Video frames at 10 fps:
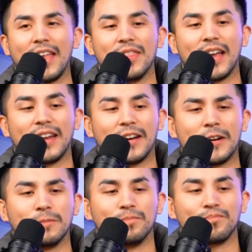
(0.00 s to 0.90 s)
And
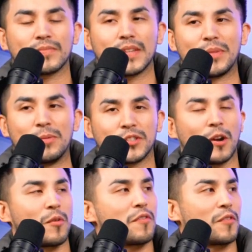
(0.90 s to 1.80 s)
then people
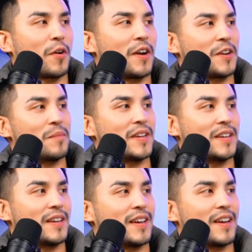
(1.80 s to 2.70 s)
started referring to
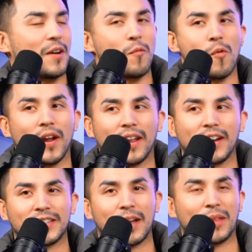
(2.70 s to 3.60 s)
me one
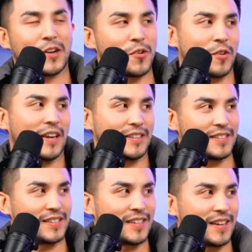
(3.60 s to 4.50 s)
at a time like
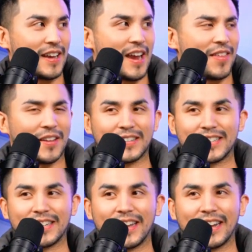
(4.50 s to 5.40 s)
crazy. And I
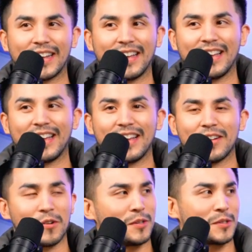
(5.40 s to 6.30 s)
was like,
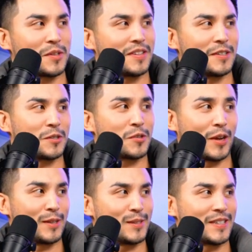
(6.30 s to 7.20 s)
well, this is
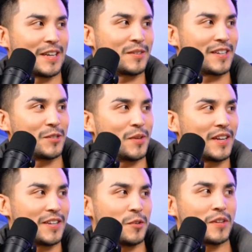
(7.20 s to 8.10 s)
crazy, because I was like doing a new